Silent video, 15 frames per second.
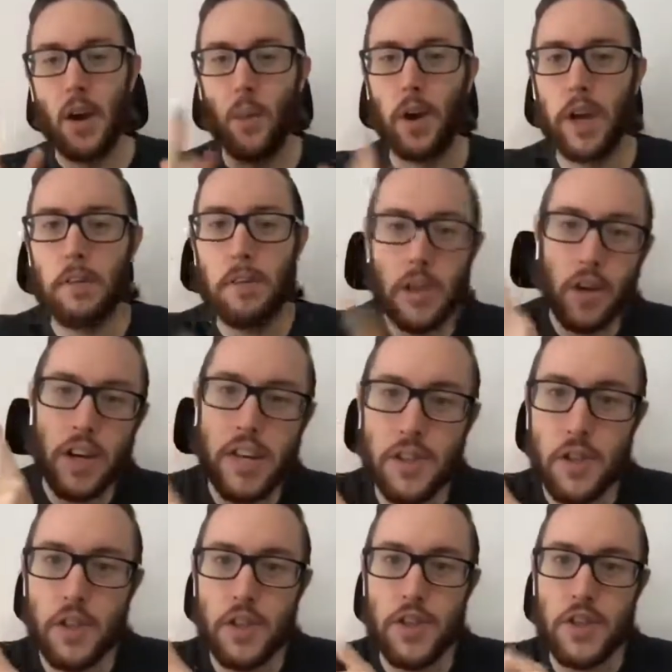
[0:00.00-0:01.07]
We're going to be
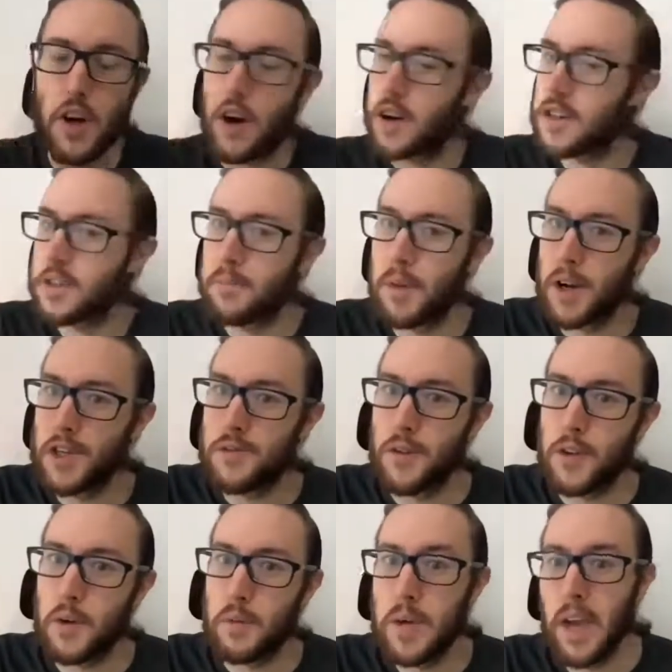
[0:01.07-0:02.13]
looking to the stars and much
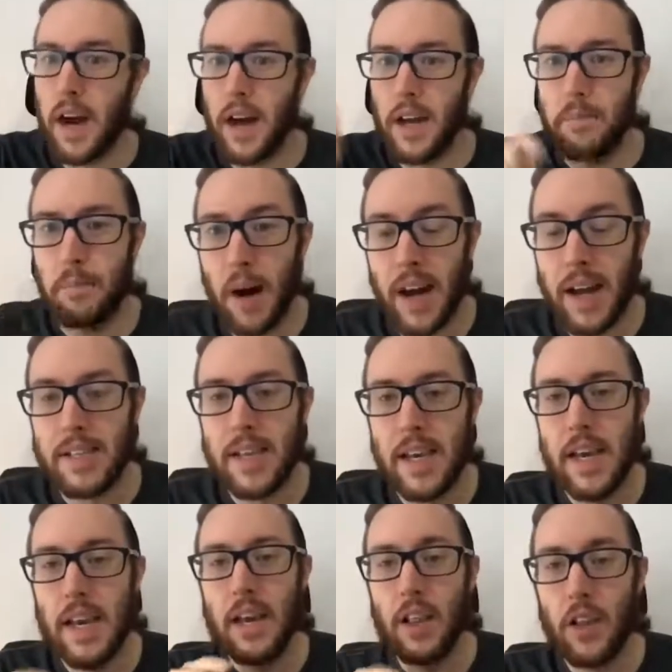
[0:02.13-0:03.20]
further beyond, but
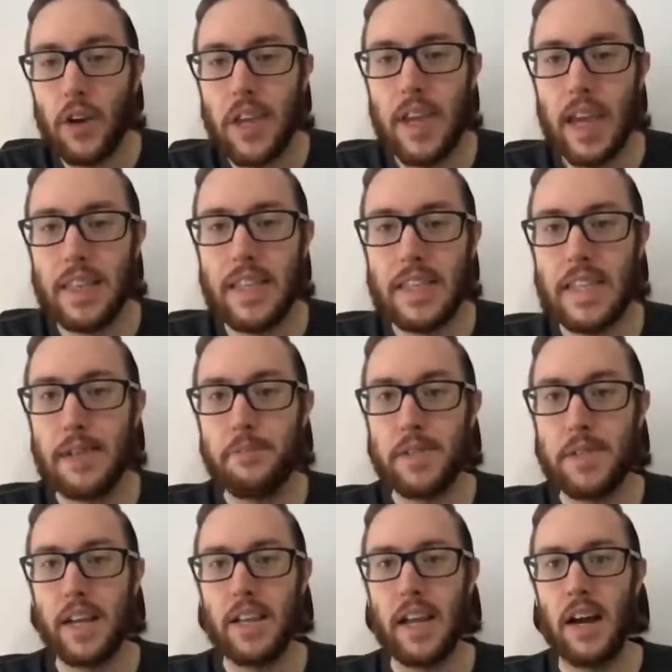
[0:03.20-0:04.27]
looking at the
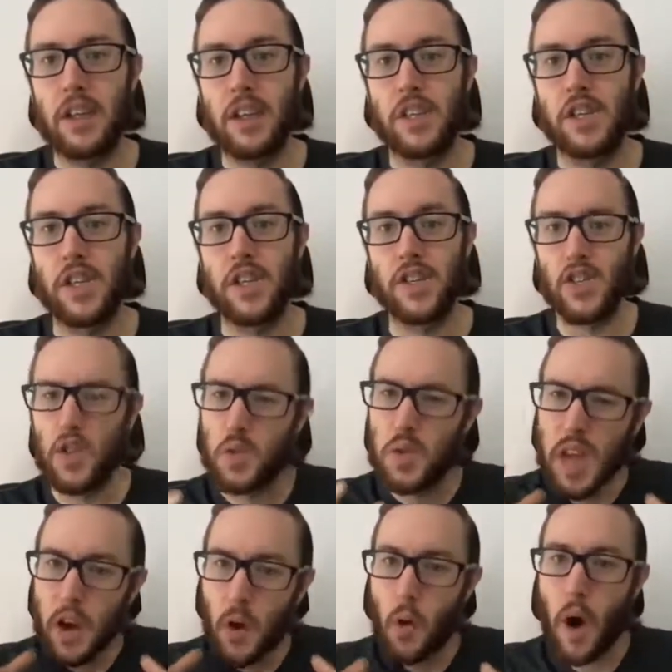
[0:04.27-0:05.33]
deep technologies,
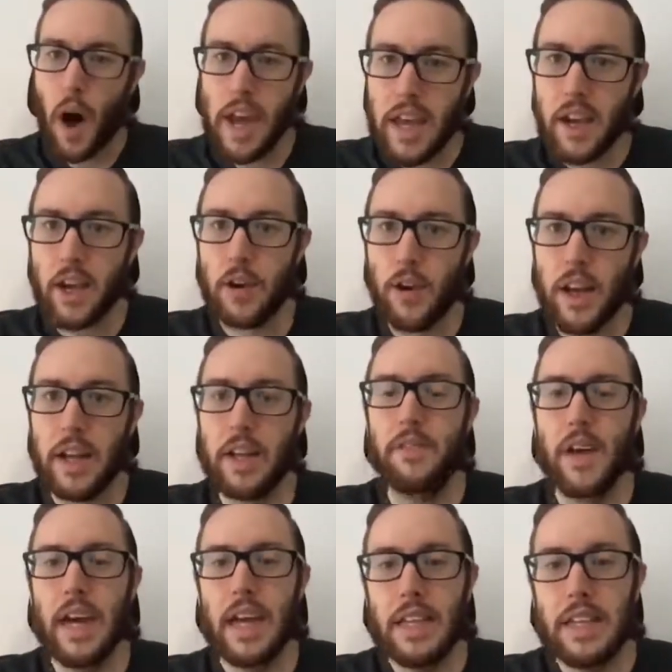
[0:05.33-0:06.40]
those integrative,